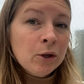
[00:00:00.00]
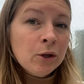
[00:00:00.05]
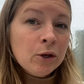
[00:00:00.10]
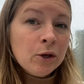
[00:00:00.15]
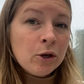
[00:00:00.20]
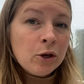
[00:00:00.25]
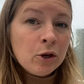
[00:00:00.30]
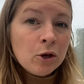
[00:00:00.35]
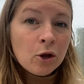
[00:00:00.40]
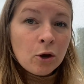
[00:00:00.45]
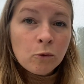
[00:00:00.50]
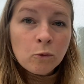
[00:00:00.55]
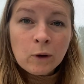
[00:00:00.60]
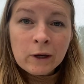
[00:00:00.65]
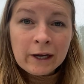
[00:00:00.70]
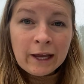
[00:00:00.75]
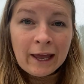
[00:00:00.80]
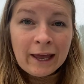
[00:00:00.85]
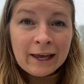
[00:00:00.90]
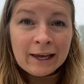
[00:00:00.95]
No one
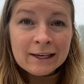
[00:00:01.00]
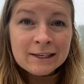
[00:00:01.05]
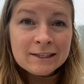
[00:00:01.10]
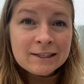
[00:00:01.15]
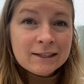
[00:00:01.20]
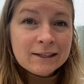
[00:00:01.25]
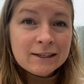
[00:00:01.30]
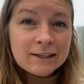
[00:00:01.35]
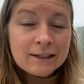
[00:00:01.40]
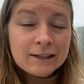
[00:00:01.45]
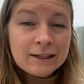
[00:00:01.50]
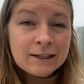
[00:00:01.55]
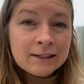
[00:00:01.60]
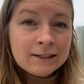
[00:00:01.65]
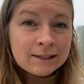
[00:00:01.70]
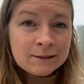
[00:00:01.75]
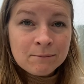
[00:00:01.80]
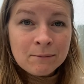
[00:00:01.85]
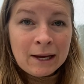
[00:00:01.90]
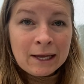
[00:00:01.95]
cares. It
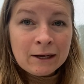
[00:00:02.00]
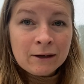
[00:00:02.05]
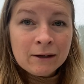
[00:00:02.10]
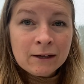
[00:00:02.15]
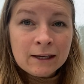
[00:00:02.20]
doesn't matter.